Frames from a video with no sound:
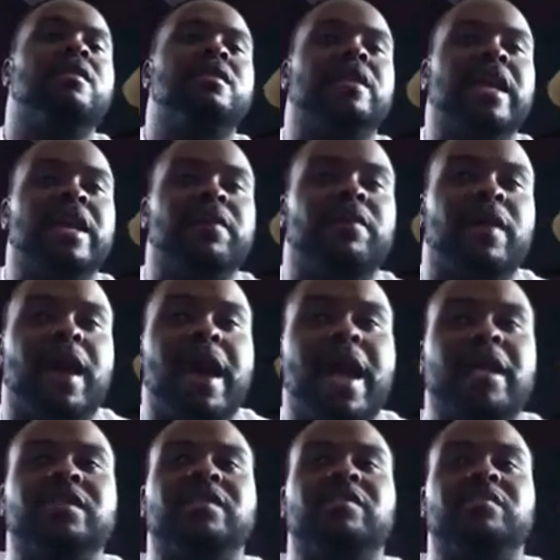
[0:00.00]
that if I
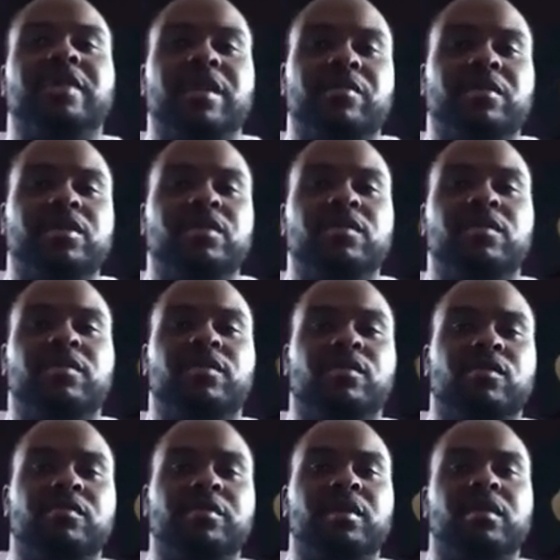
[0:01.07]
asked them, they would do it
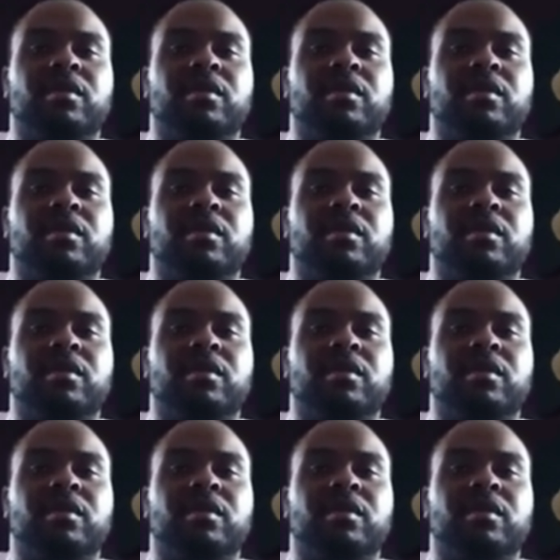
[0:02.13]
for me,